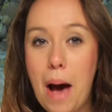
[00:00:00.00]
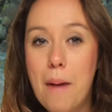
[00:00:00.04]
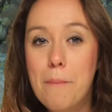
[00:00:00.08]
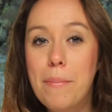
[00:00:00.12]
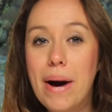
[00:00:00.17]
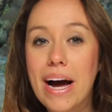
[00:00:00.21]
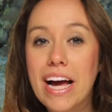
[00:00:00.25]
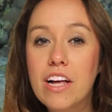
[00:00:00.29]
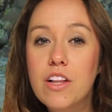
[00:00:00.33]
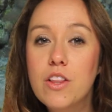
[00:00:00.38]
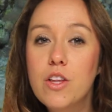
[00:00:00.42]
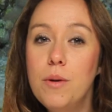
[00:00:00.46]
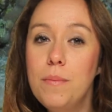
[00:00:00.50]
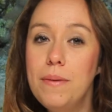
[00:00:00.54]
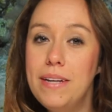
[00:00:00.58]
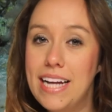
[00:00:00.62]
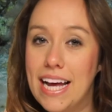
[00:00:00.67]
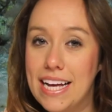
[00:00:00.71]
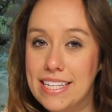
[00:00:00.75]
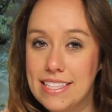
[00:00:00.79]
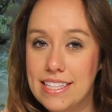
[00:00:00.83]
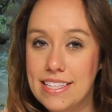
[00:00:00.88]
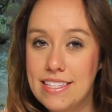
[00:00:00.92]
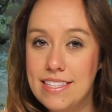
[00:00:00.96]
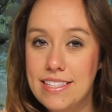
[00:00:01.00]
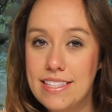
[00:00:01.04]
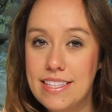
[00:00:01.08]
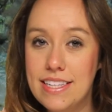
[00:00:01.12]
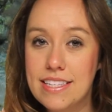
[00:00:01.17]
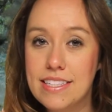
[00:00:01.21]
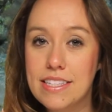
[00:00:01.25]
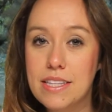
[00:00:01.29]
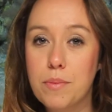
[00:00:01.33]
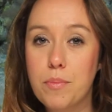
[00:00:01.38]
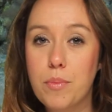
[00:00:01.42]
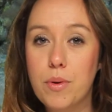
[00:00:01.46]
Bioluminescence
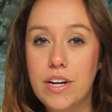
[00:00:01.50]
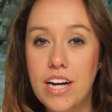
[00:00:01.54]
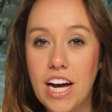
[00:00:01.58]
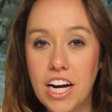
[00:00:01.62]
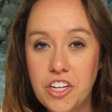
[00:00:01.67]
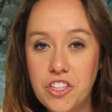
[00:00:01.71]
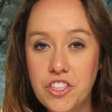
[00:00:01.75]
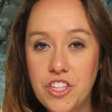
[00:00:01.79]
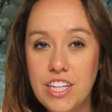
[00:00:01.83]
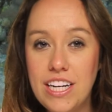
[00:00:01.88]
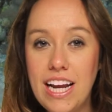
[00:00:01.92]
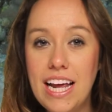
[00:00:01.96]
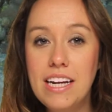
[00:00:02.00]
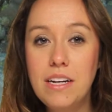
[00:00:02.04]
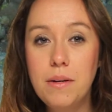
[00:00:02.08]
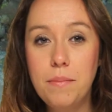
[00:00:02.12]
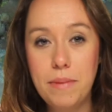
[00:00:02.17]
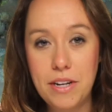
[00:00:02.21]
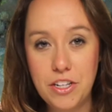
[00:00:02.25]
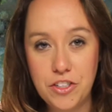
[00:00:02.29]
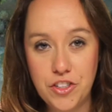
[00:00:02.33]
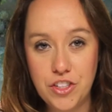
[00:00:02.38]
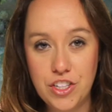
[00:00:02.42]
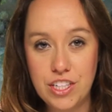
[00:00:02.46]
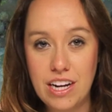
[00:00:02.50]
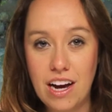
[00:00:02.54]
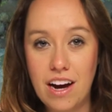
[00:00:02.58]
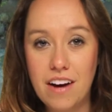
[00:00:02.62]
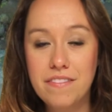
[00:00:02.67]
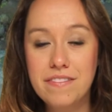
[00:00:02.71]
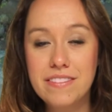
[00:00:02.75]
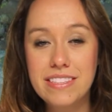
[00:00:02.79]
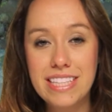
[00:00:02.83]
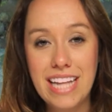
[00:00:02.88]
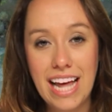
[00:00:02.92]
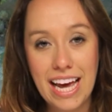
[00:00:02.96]
is the production and emission
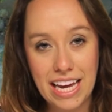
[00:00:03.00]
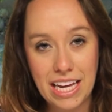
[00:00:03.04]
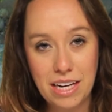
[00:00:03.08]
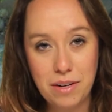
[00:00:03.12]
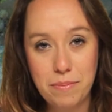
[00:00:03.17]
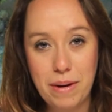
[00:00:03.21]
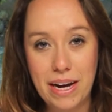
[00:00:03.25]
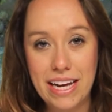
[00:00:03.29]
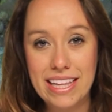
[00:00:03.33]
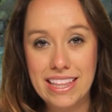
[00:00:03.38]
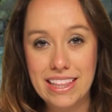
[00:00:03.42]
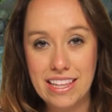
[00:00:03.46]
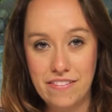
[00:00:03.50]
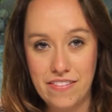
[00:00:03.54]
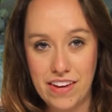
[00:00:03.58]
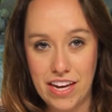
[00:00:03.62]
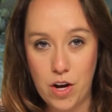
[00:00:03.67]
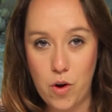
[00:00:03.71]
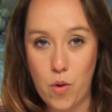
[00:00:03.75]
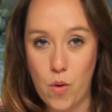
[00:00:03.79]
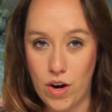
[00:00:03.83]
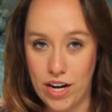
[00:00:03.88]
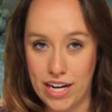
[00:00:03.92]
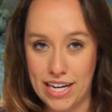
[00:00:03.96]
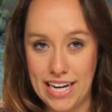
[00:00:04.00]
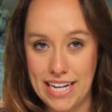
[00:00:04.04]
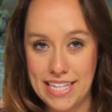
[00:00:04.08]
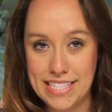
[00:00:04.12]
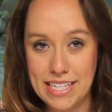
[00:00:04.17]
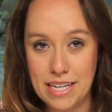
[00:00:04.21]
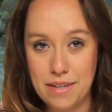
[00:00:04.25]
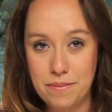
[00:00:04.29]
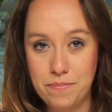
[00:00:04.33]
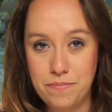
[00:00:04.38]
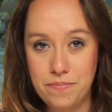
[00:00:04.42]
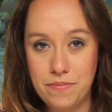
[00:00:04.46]
of light by a living
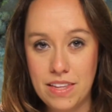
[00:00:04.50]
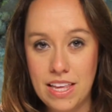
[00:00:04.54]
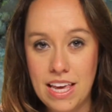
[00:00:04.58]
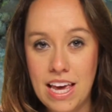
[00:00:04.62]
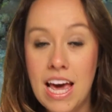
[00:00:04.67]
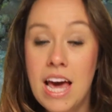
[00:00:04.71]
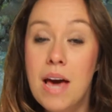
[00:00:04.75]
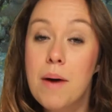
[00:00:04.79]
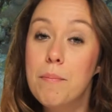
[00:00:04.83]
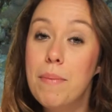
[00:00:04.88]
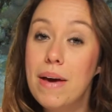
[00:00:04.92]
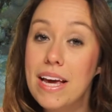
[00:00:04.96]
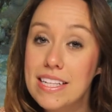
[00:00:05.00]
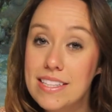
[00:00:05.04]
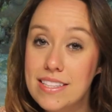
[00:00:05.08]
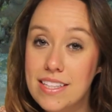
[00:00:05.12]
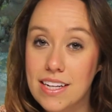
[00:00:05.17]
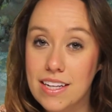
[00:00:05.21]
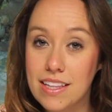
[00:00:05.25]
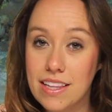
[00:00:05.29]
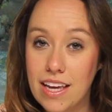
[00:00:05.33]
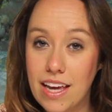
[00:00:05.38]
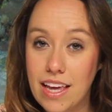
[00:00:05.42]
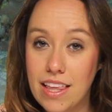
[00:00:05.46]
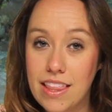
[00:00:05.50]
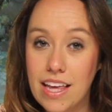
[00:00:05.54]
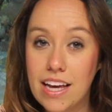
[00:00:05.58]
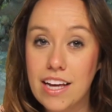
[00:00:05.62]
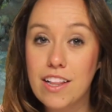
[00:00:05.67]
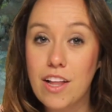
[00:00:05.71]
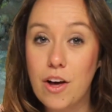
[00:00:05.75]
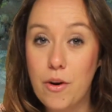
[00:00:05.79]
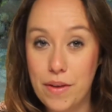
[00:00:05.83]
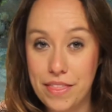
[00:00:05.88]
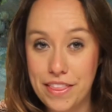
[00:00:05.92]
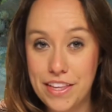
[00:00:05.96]
organism. Basically, they
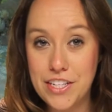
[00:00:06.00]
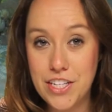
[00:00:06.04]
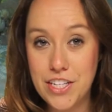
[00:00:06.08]
glow in the